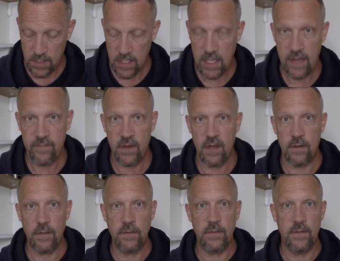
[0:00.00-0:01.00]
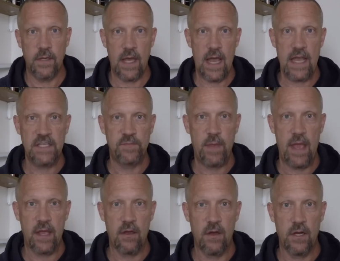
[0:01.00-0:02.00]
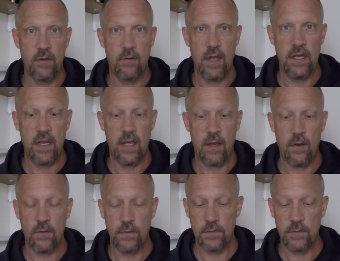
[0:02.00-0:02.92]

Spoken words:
I have ice pack on it right now.